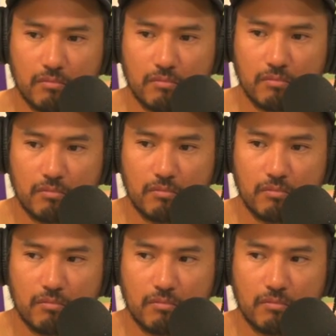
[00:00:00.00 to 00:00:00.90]

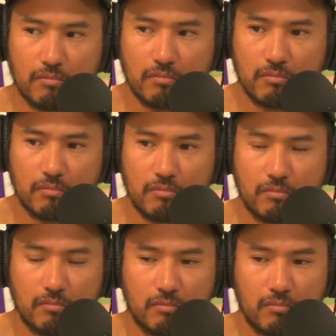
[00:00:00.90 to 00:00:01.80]

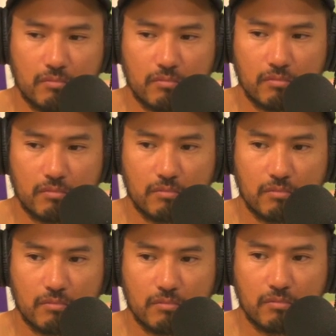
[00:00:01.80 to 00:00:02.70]

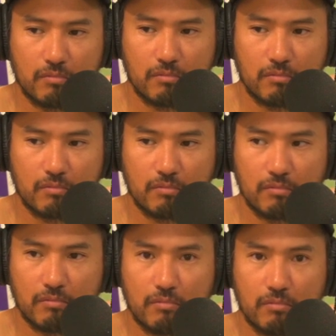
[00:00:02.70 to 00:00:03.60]

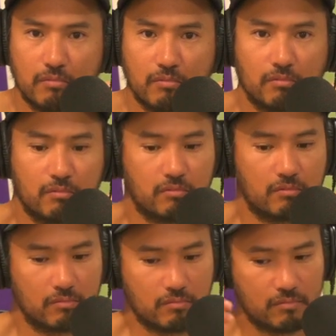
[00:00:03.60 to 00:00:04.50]

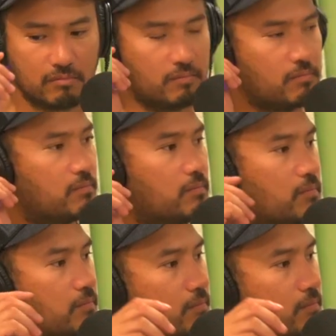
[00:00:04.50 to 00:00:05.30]
(not speaking)